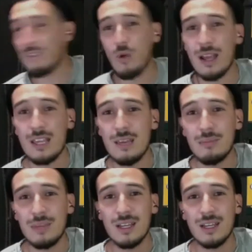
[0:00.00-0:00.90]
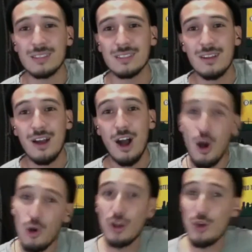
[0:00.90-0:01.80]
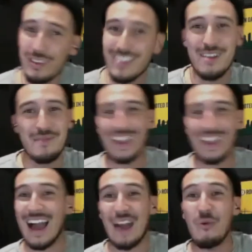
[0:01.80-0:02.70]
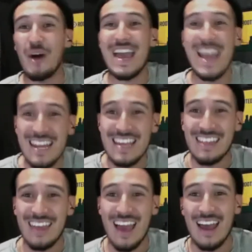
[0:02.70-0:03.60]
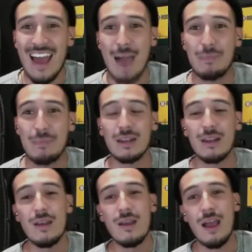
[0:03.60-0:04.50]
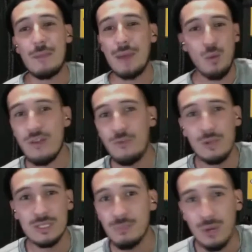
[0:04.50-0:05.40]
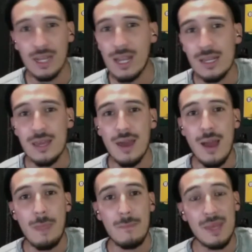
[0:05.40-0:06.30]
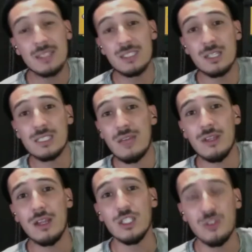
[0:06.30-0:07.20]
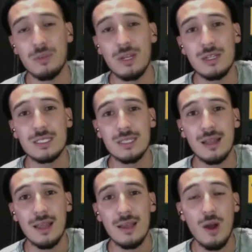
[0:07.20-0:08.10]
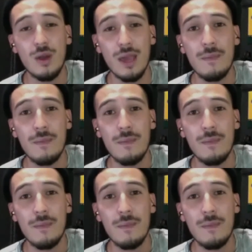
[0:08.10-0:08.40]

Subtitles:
I eat because, oh, who you know what I mean? Like I don't want any of that happening. And my wife wasn't bringing any of that. And it took 7 years for me to decide, like, okay,